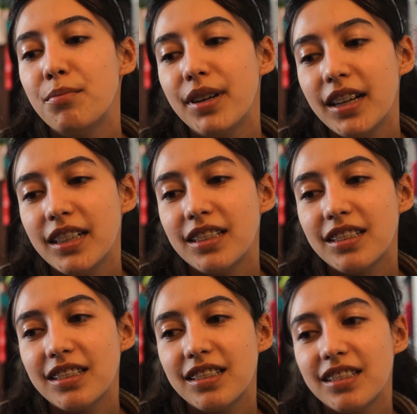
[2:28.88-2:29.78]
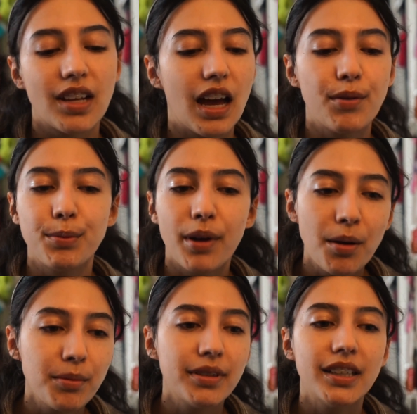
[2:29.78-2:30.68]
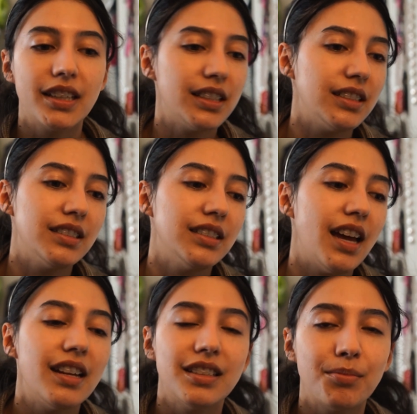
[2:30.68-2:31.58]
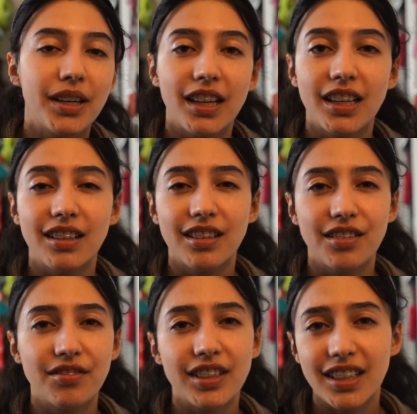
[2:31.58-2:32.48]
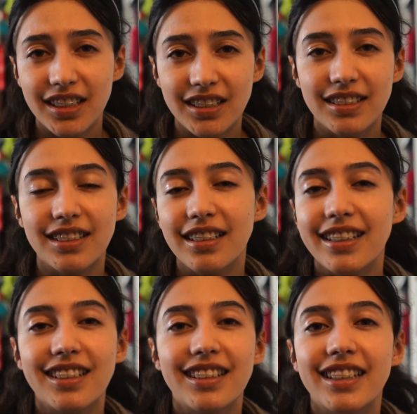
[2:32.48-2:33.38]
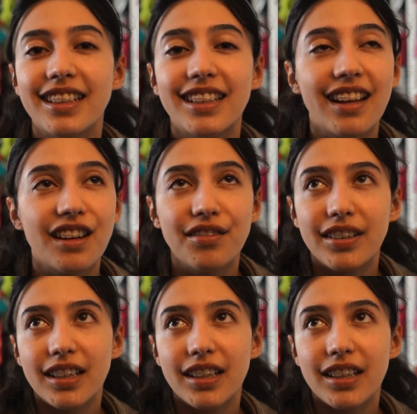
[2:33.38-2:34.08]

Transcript: but I would probably end up getting veneers later in life